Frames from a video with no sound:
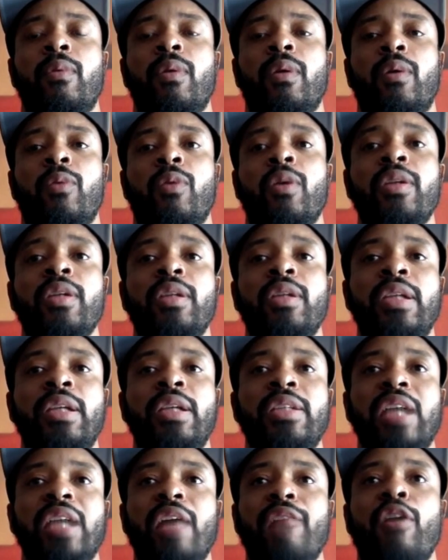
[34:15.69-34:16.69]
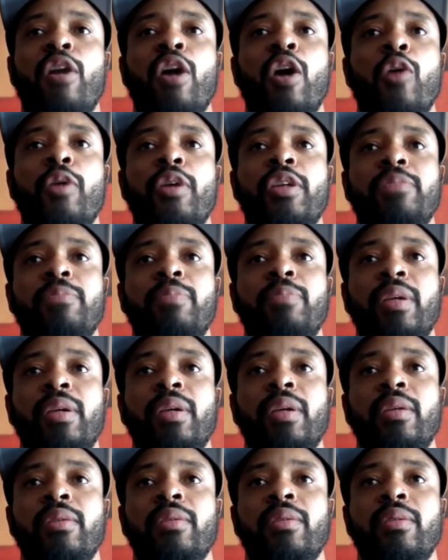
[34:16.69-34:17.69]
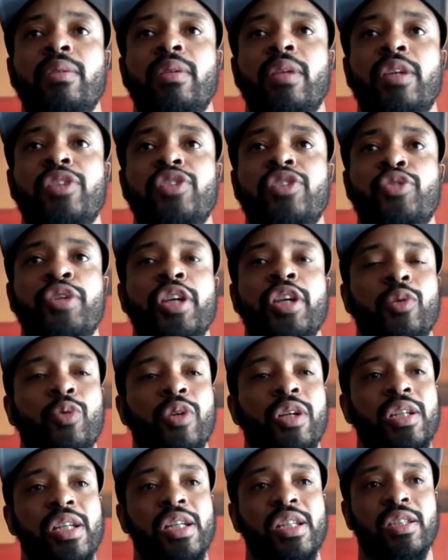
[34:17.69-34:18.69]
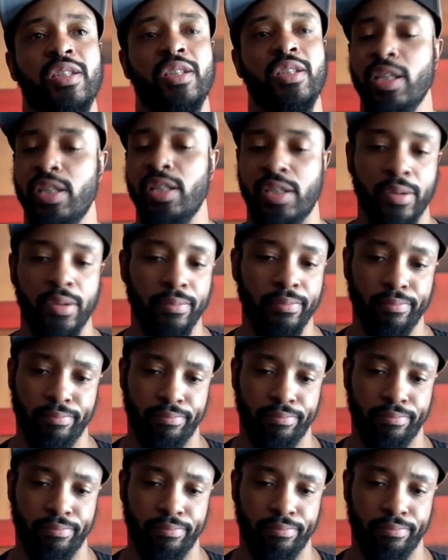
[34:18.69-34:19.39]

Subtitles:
one of the things I've always been intrigued with is teaching.